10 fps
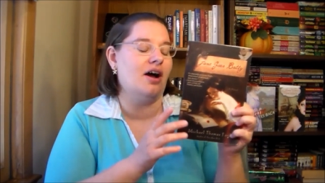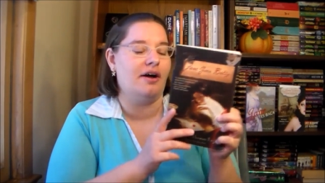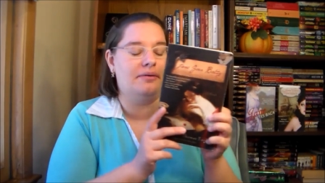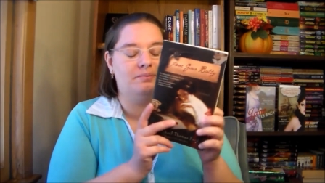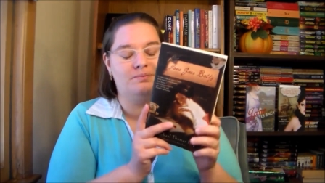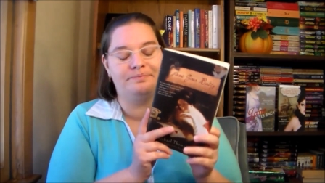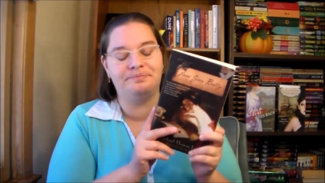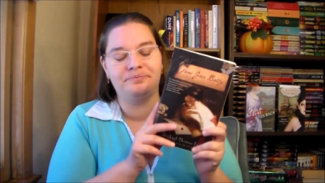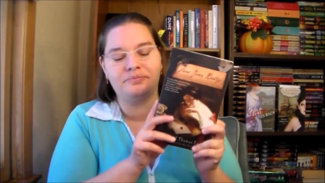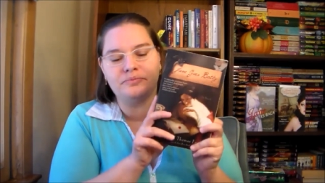
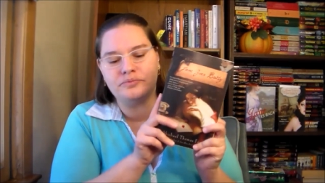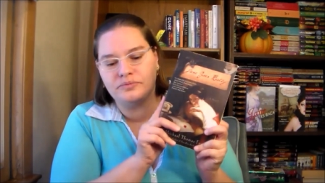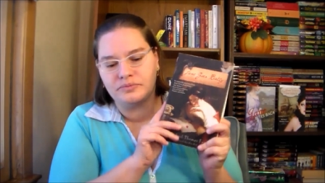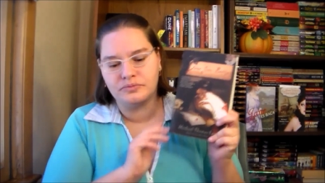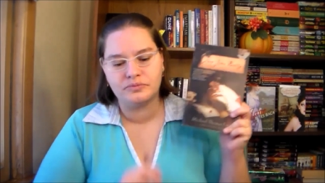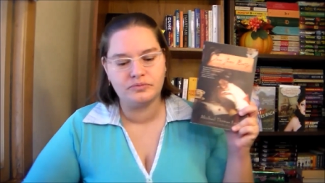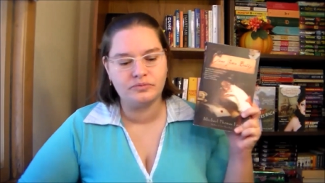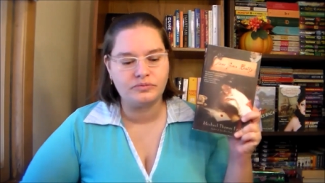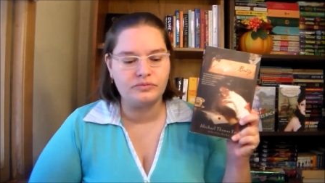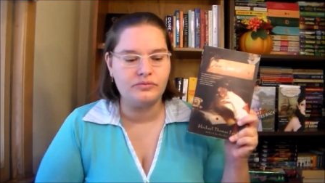
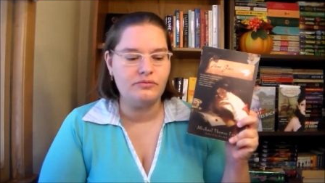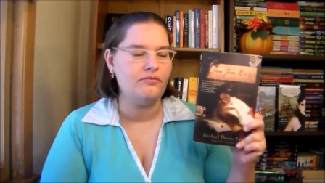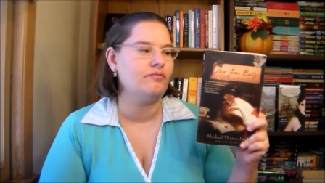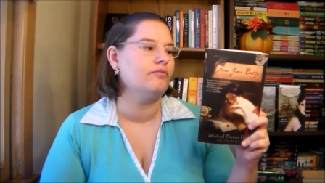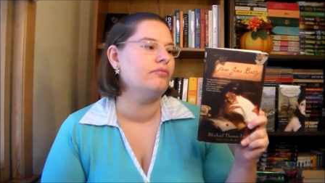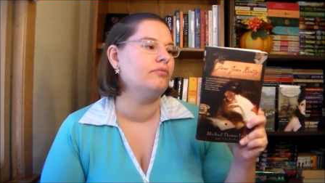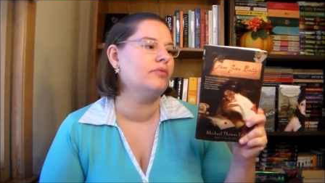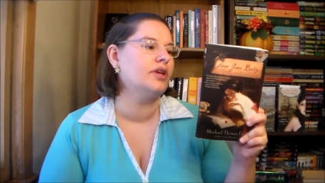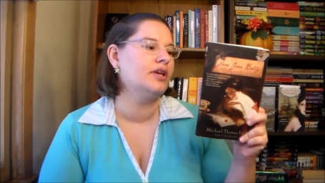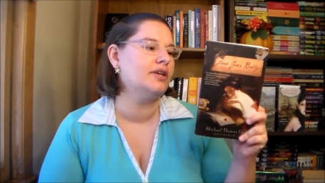
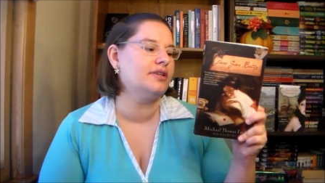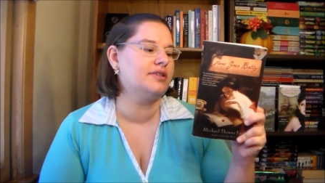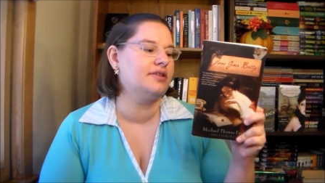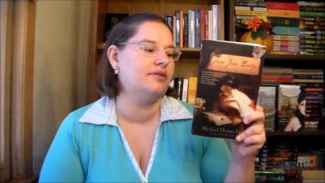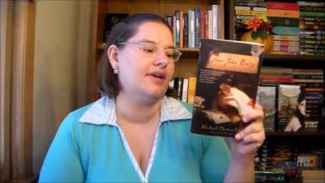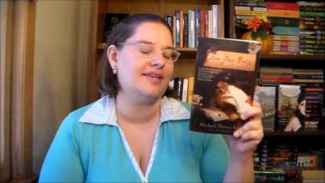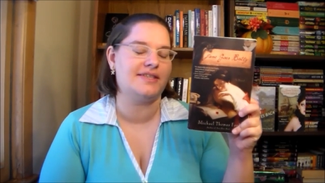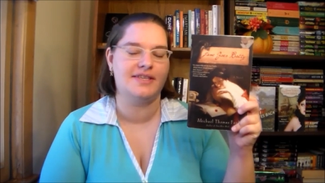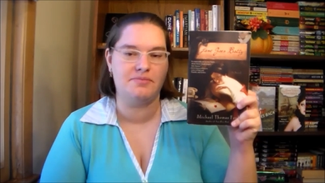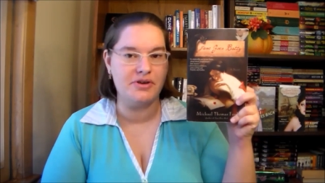So
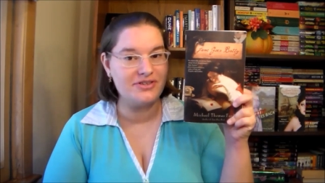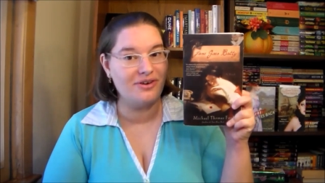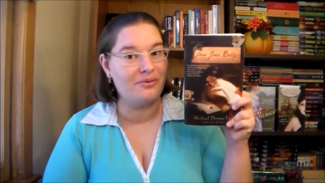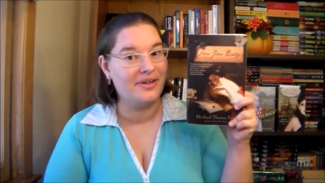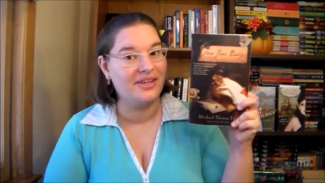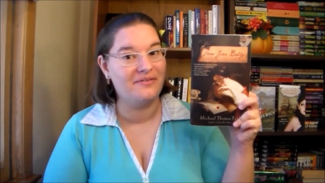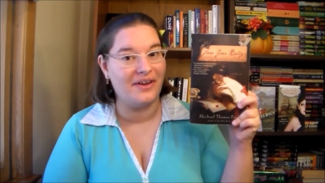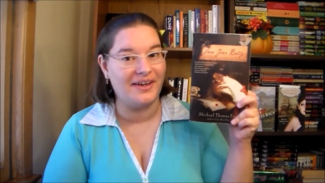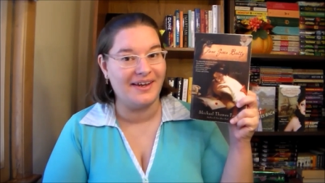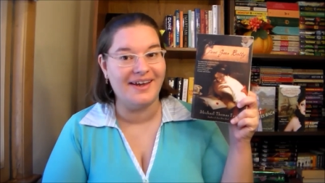yes, these books are really
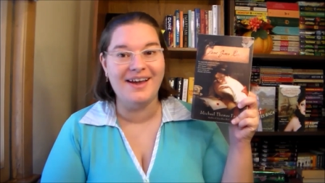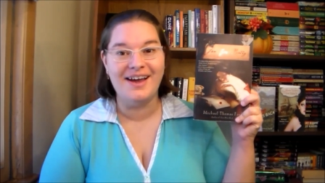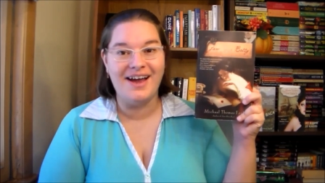funny